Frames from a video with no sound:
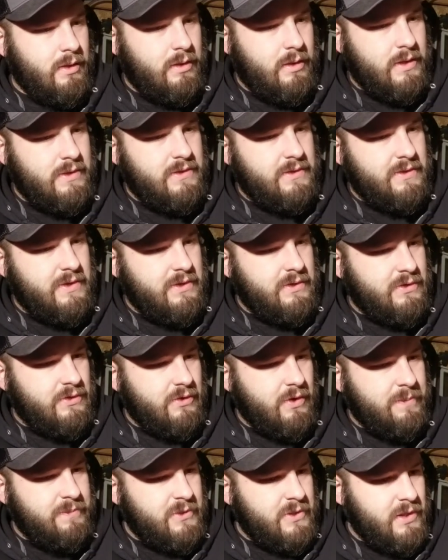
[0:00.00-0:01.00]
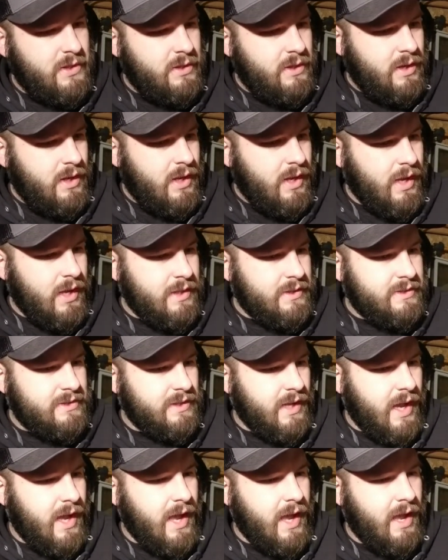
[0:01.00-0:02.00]
this is the description.
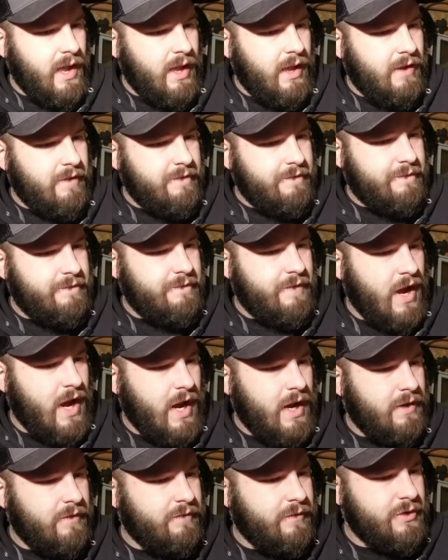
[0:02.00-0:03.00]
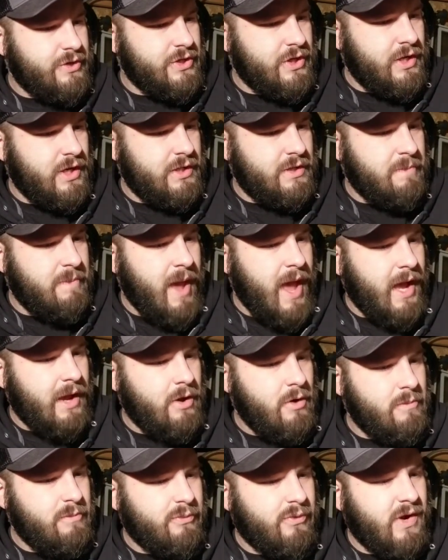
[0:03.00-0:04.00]
It's a fine Virginia
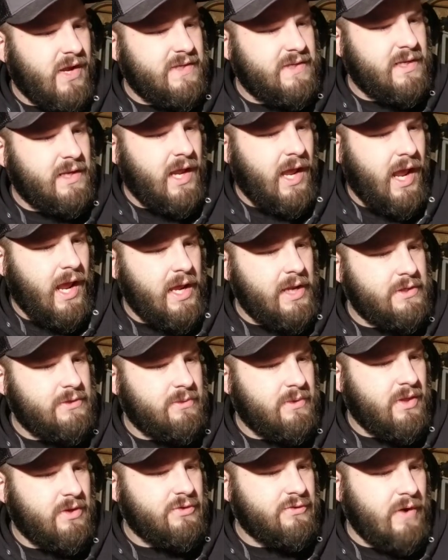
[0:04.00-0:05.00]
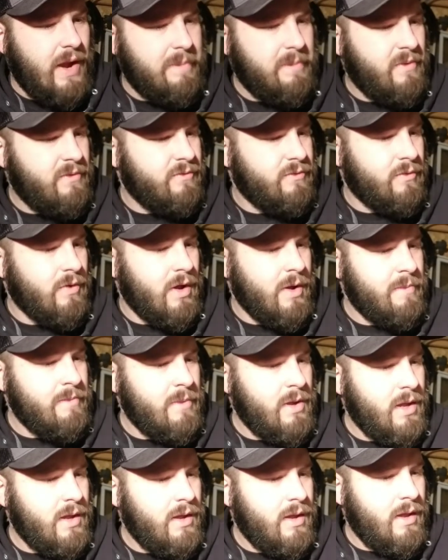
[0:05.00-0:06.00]
tobacco, press and age with a drop of
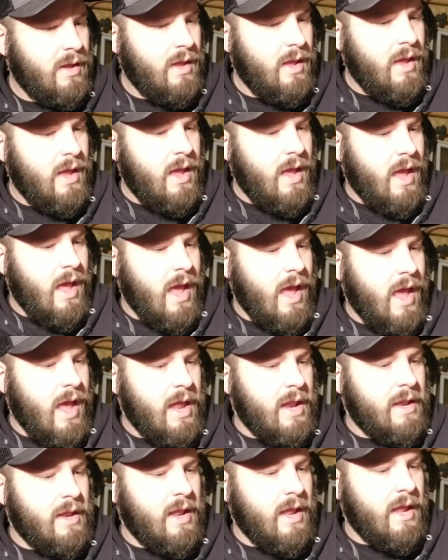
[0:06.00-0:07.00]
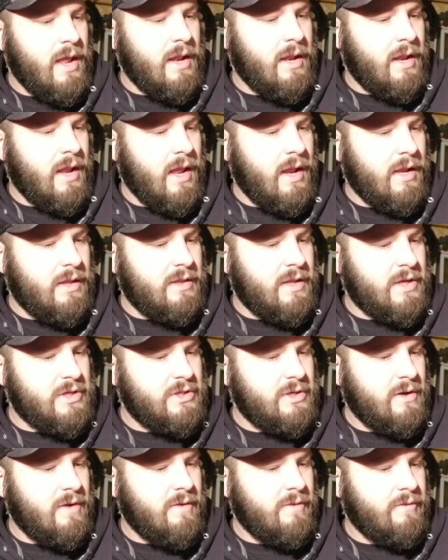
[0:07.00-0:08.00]
rum. And then an
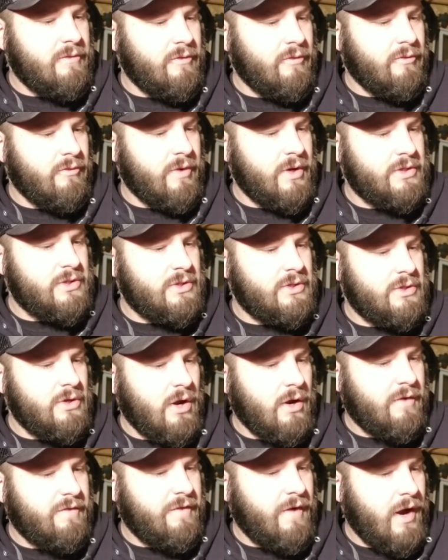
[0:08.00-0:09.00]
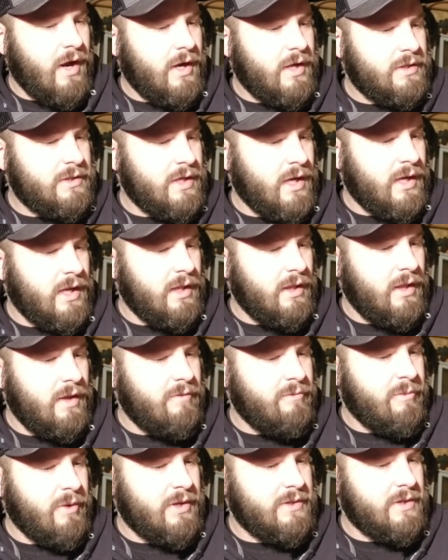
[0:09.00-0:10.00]
addition of rich dark fire Kentucky
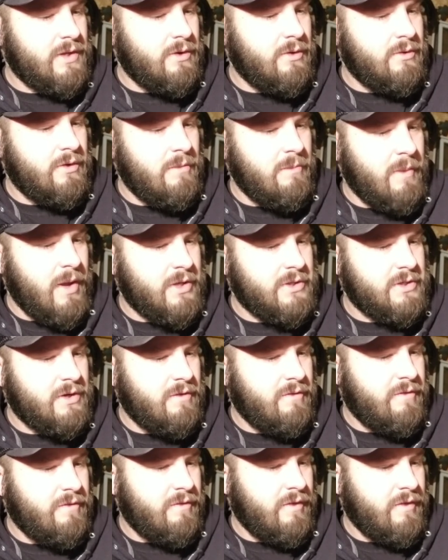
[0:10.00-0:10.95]
leaf brings a new dimension of